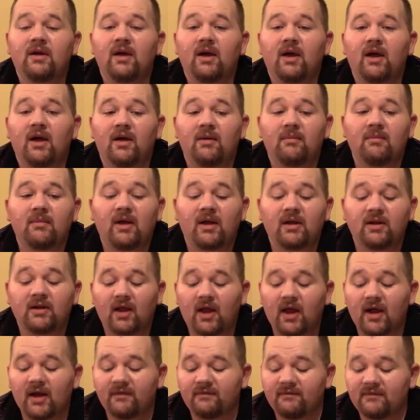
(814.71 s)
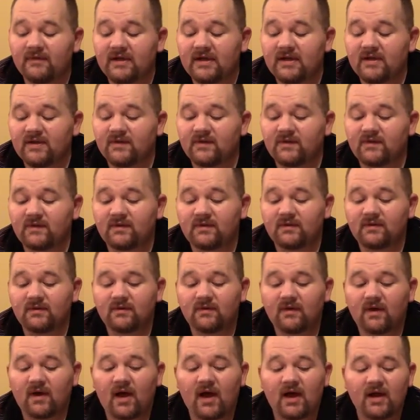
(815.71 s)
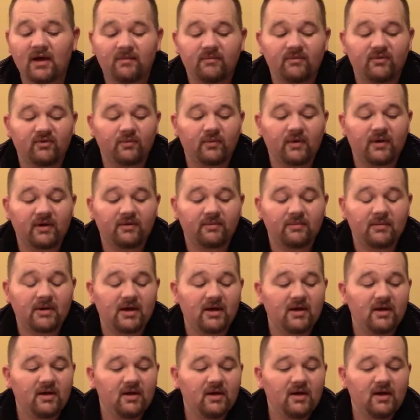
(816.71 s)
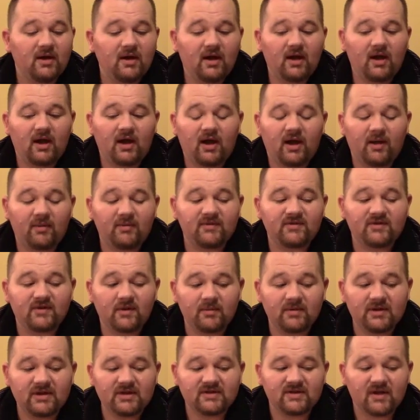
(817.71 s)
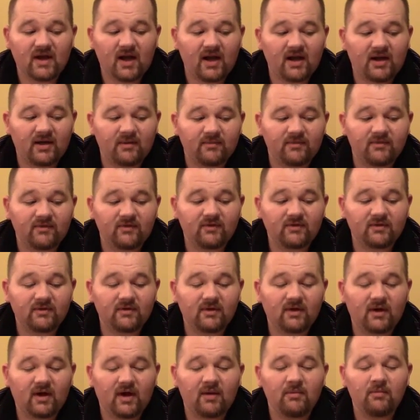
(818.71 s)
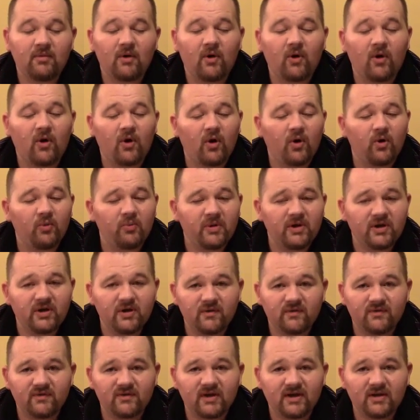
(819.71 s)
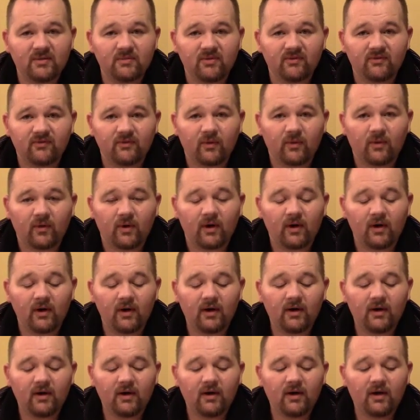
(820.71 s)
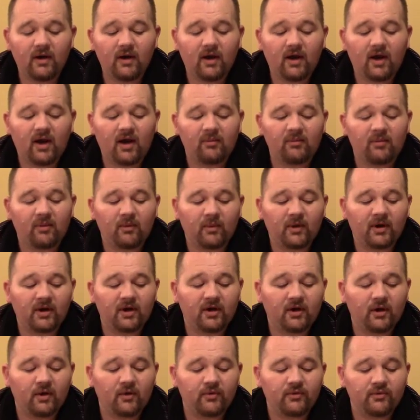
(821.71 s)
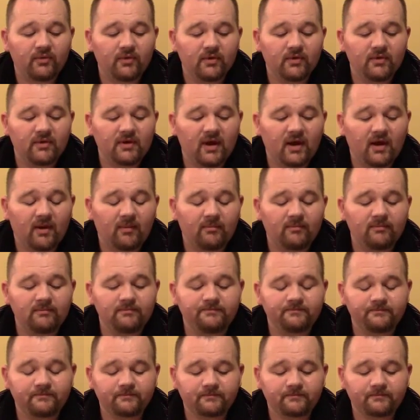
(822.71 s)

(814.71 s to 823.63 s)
a lot of these items with me. Some of these items I'm hoping you've seen before, but we're going to go through them,